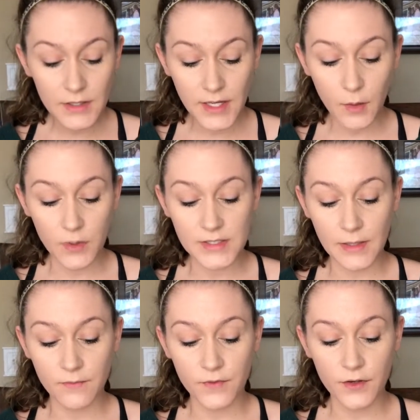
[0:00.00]
Take it one
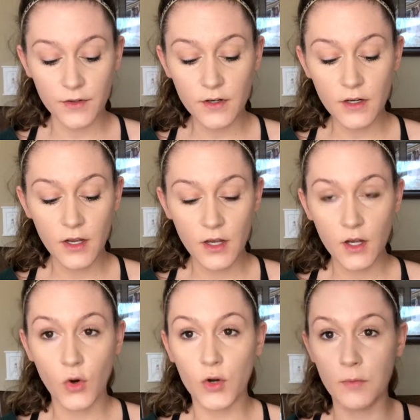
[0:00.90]
step further,
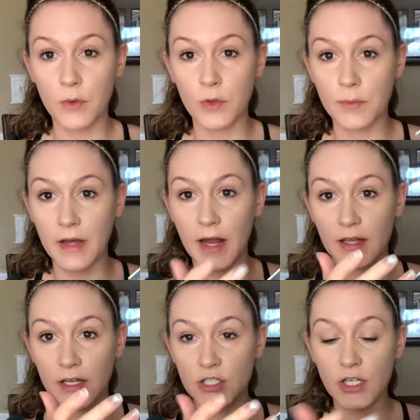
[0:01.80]
going with my
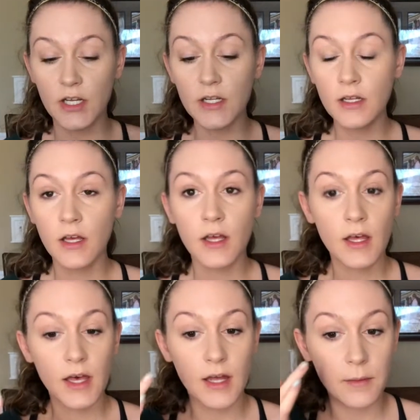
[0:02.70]
highlight shade,
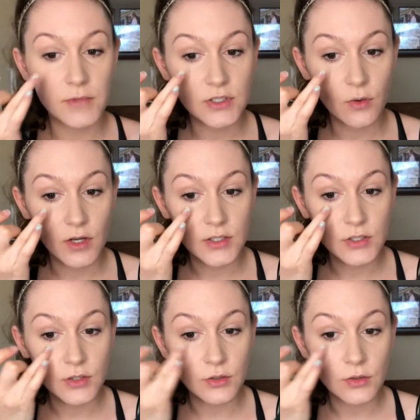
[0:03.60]
and I'm just going
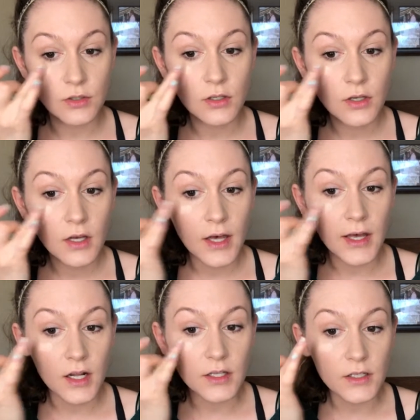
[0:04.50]
to
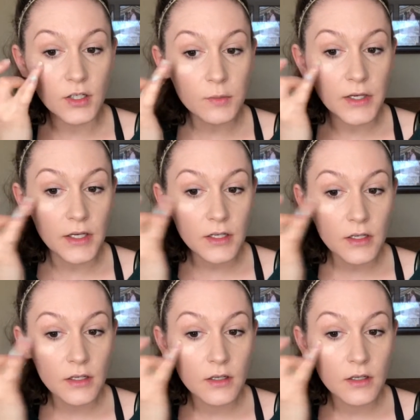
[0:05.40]
add a little bit